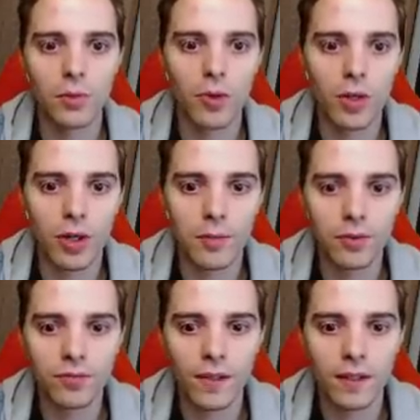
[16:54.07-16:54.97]
what we are able
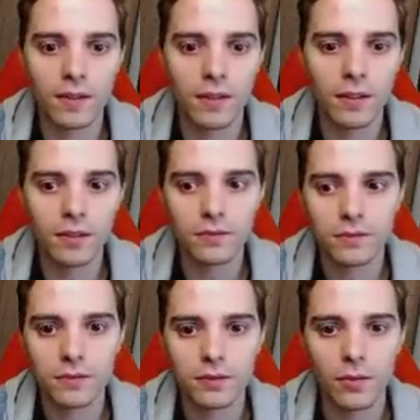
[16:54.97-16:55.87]
to find here
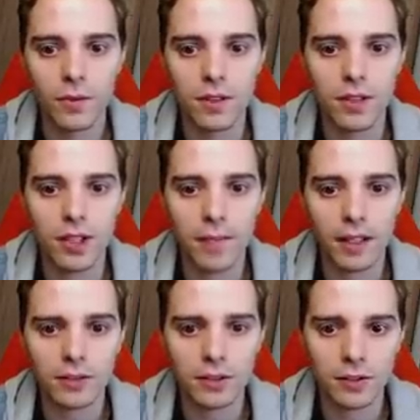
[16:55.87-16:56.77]
we top
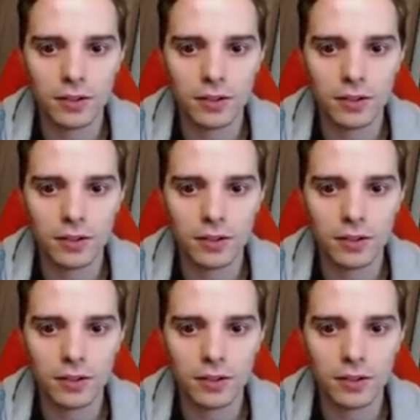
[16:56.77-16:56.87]
deck